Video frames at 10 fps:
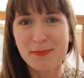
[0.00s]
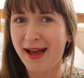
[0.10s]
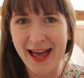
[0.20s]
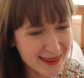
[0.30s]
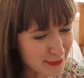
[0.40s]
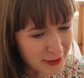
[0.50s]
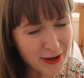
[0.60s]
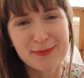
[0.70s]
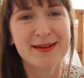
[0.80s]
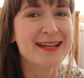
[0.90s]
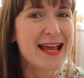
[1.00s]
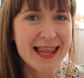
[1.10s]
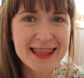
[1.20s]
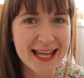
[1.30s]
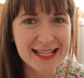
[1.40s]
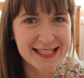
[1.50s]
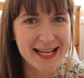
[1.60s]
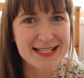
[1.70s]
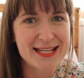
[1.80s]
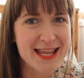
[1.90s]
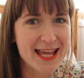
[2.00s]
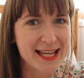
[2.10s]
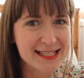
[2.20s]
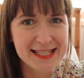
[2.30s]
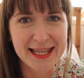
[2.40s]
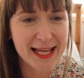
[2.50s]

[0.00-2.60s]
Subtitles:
but at the moment, let's get to this.